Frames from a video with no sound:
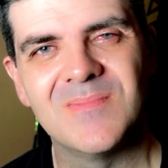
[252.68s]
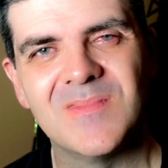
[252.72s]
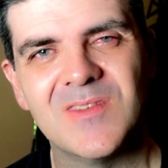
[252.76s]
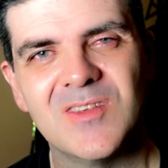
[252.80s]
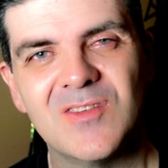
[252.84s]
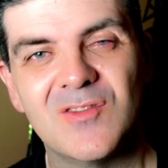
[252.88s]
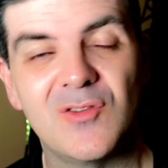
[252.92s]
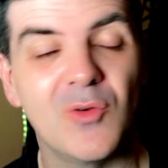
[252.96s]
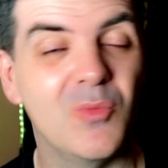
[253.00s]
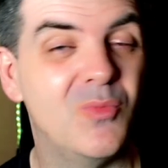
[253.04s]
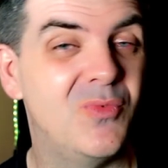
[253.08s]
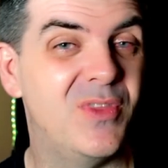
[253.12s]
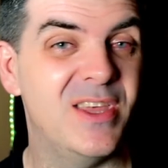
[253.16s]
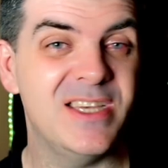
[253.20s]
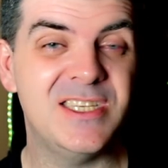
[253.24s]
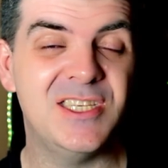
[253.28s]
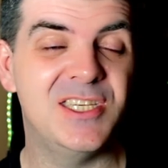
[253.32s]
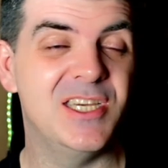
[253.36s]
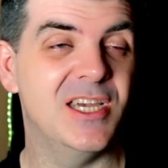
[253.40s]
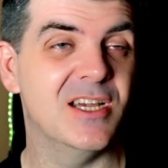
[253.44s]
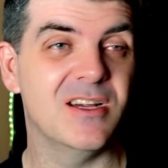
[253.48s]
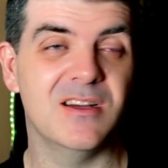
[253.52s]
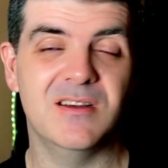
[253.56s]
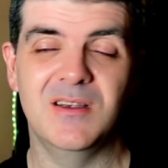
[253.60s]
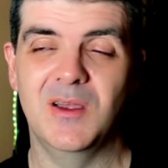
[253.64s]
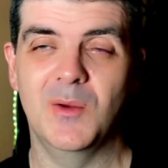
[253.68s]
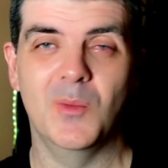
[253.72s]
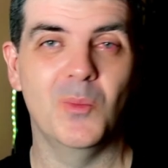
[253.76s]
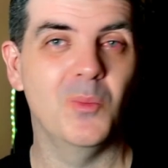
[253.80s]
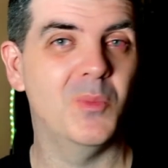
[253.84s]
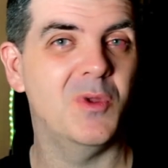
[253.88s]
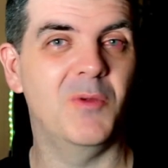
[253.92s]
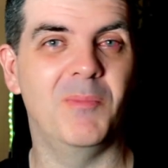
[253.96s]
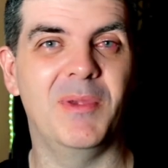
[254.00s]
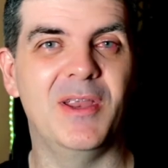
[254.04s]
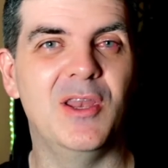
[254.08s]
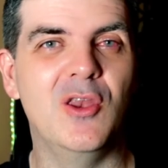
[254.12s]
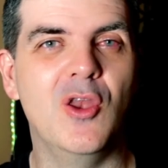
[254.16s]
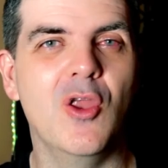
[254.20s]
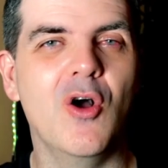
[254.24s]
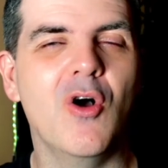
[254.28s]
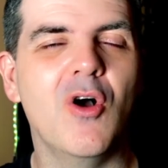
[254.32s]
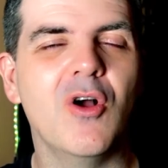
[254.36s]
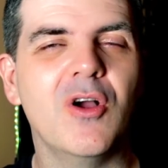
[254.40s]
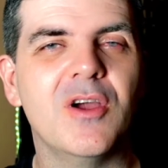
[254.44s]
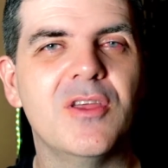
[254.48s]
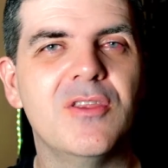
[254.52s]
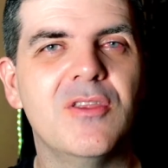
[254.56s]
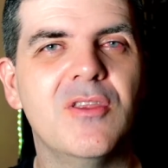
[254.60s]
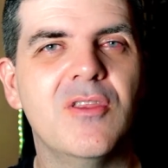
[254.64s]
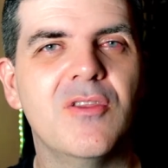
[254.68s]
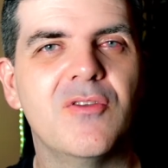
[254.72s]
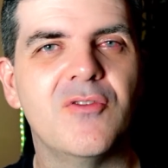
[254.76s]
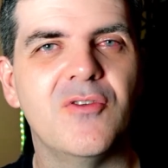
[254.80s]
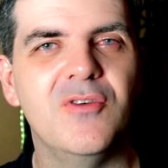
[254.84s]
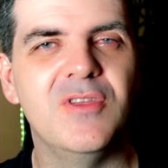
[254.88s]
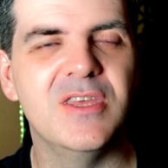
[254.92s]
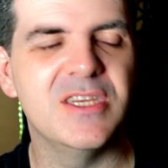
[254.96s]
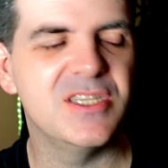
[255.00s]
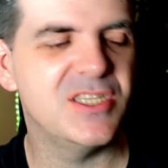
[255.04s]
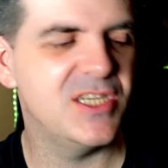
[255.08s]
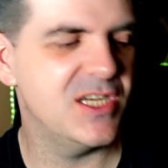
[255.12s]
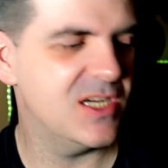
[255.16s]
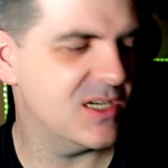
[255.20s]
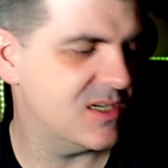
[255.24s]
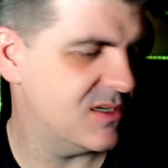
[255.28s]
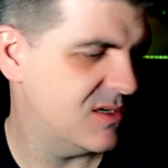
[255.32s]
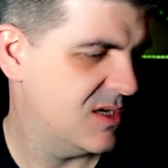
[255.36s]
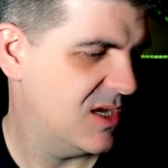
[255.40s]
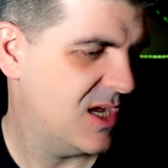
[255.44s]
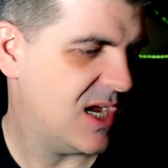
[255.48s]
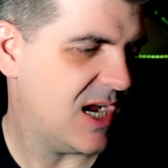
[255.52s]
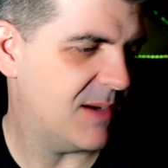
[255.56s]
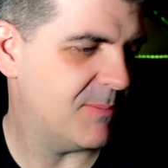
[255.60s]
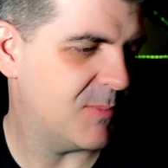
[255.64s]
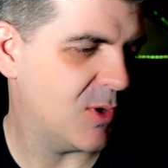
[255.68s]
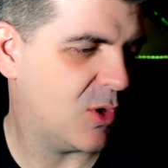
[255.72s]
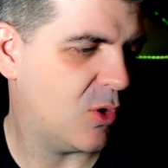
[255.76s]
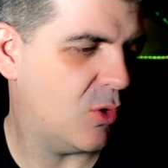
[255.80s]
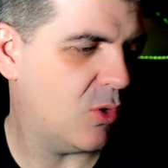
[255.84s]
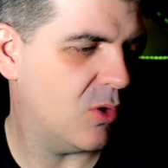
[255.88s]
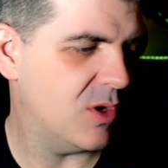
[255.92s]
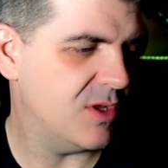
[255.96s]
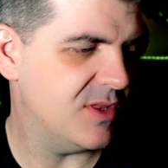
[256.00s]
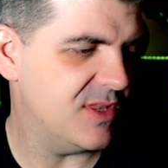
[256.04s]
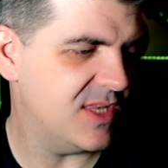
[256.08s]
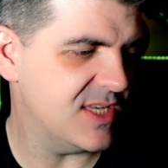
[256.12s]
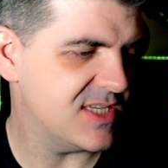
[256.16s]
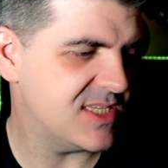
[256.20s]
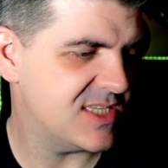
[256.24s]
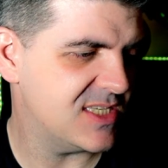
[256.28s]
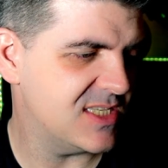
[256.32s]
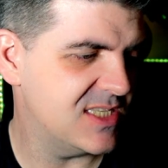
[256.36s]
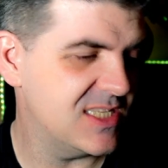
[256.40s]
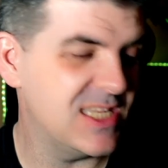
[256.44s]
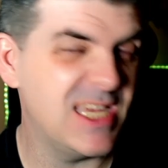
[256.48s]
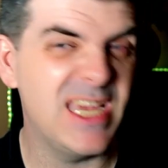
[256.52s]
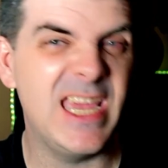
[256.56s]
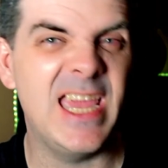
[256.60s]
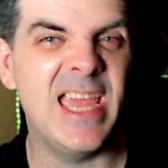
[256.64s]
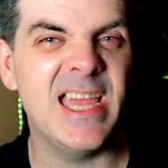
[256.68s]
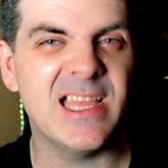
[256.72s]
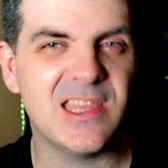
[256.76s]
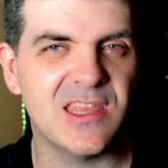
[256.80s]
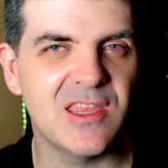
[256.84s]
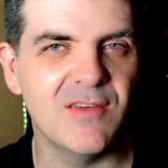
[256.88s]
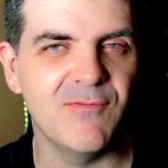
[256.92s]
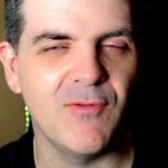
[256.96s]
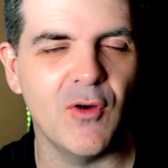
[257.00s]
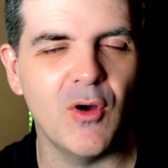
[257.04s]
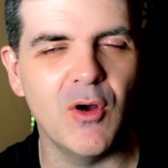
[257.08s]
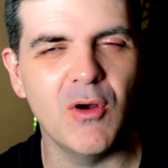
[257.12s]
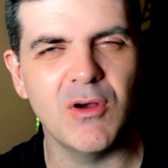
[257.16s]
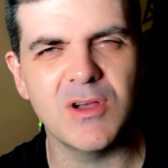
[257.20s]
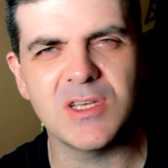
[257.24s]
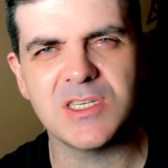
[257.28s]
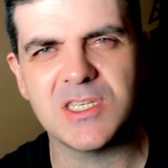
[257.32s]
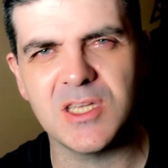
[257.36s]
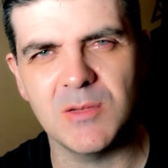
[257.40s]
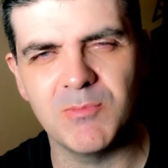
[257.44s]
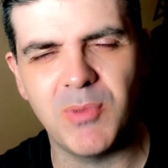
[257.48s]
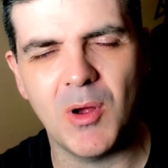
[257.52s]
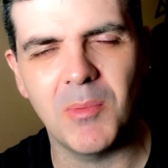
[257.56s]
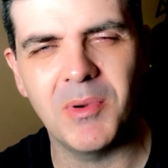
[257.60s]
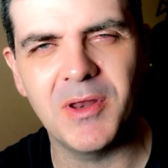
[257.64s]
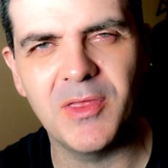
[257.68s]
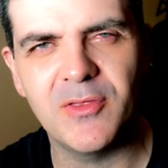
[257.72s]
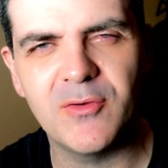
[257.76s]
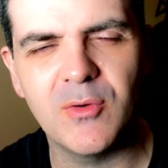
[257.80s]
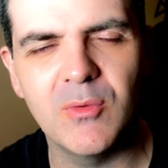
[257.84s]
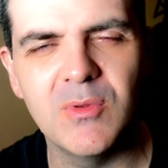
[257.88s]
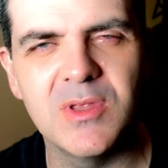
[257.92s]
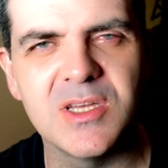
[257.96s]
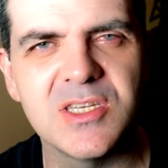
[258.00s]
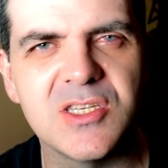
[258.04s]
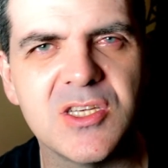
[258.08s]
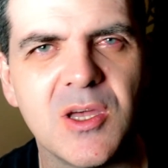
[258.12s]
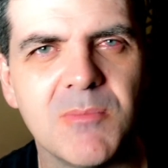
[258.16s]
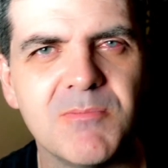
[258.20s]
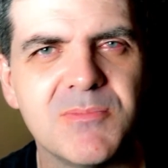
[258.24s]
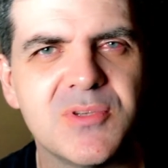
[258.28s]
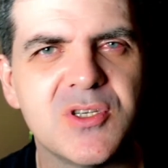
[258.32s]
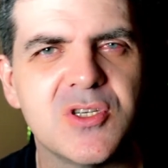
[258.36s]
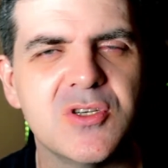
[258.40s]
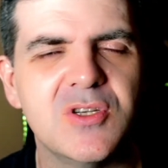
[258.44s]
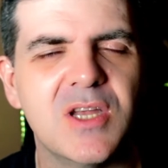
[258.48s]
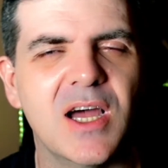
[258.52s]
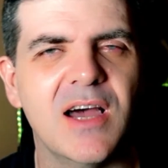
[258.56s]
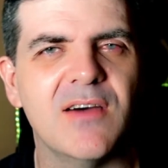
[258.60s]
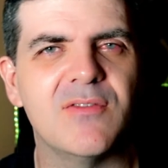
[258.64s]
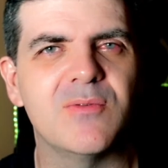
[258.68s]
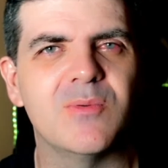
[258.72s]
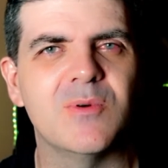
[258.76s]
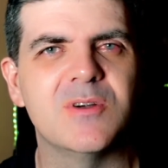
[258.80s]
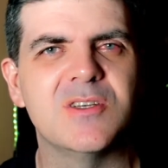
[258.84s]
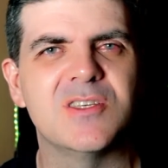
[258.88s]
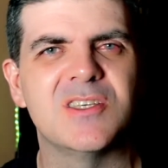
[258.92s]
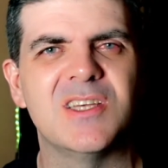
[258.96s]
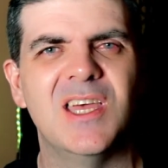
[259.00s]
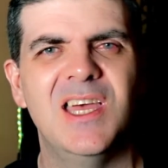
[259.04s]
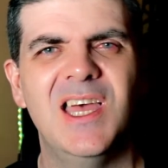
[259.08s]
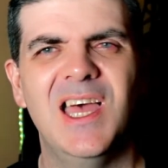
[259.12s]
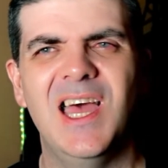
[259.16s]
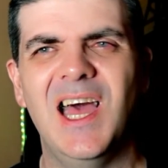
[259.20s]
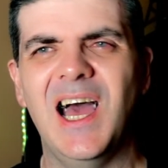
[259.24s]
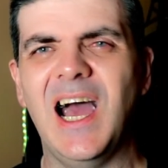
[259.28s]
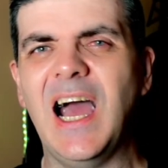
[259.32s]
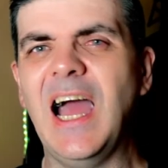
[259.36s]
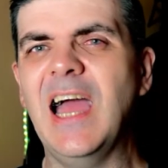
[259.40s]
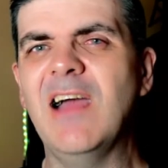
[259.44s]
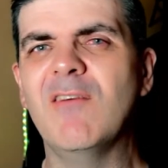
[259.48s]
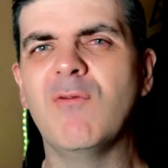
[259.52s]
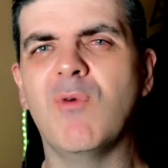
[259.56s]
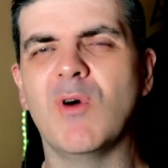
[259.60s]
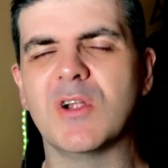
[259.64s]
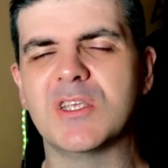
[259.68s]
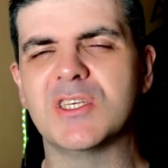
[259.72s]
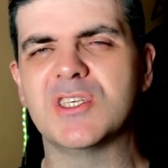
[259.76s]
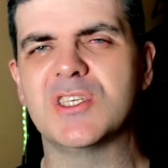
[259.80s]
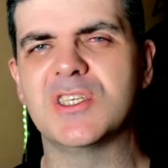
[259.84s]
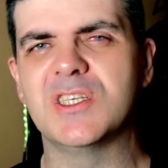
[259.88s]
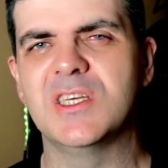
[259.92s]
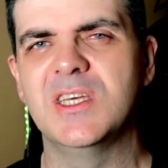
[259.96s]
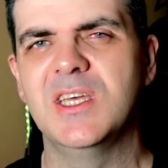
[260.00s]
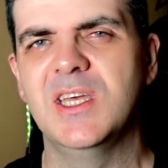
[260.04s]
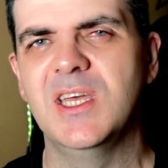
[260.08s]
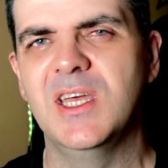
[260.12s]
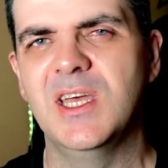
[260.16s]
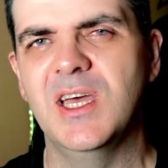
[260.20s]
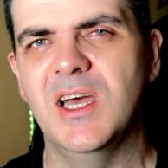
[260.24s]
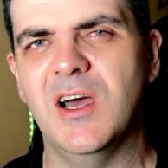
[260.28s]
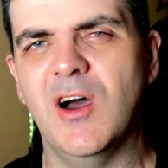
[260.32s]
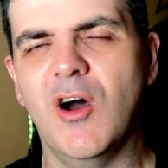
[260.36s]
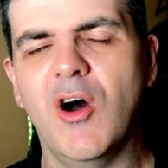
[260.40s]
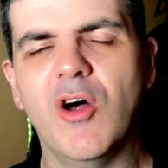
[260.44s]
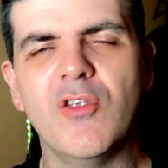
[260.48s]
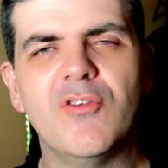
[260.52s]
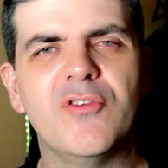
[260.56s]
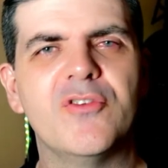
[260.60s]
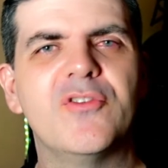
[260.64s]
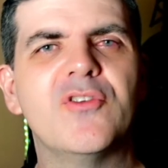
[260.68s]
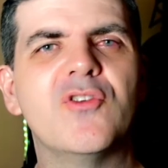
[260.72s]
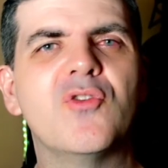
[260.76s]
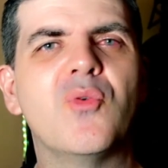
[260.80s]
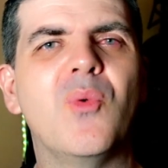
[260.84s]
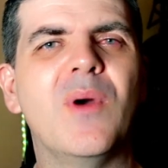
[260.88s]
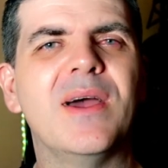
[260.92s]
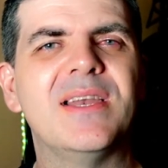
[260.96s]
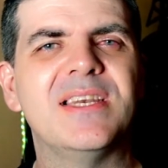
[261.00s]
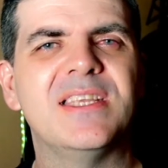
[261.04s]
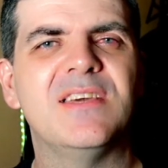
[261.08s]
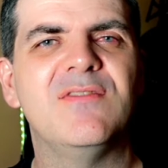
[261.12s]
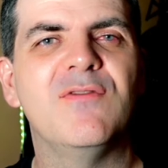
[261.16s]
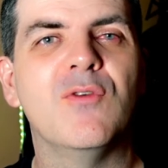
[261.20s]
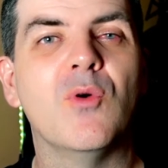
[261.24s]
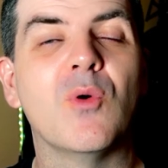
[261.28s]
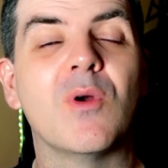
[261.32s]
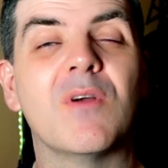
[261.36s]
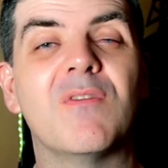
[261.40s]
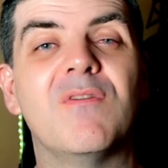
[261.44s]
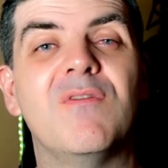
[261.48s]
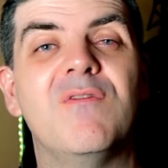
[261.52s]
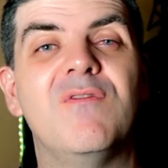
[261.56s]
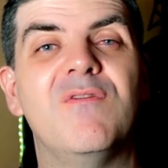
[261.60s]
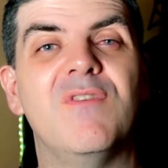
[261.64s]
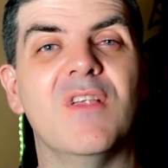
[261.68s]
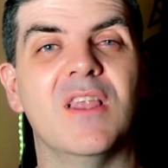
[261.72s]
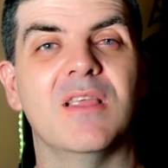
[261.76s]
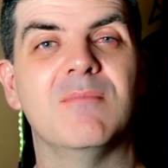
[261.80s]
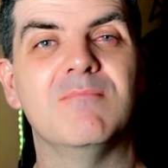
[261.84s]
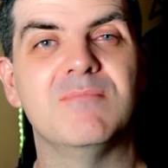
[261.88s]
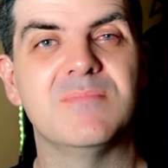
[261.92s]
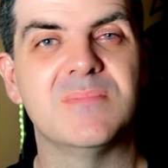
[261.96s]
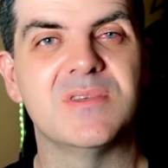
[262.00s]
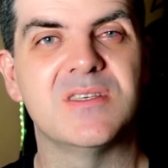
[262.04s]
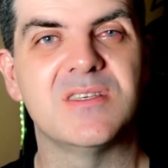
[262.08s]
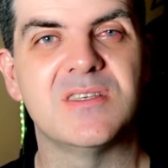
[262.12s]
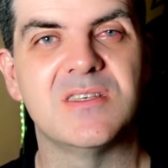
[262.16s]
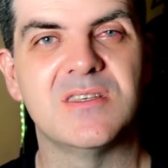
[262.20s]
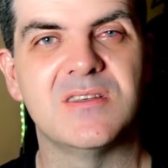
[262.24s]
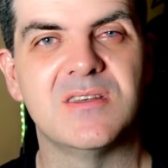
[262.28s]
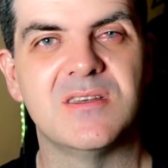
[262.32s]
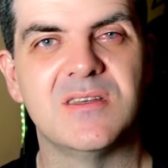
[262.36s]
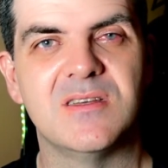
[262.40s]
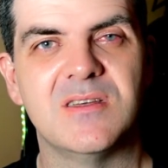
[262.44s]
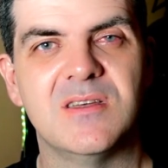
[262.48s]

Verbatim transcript: So this year, i have been logging through this year. I'm recording this on the 8th of August. I'll probably throw this up soon afterwards. I have watched 124 films.